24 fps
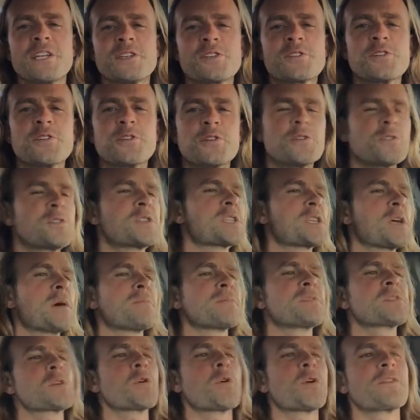introduce
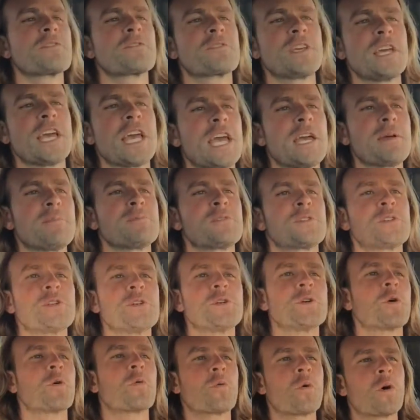some sort of game to
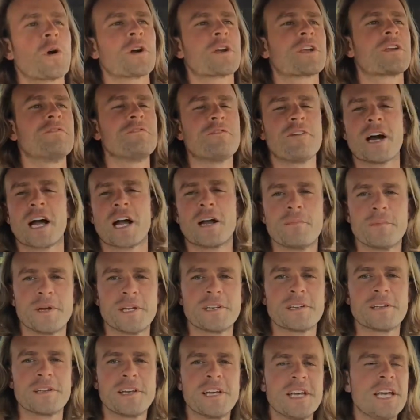your work
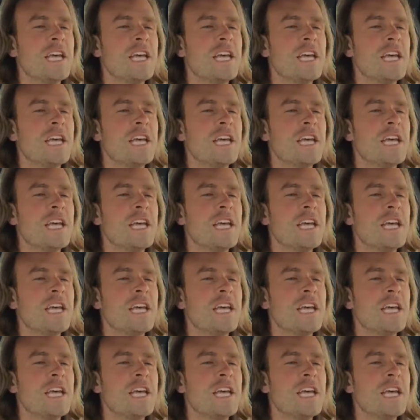environment.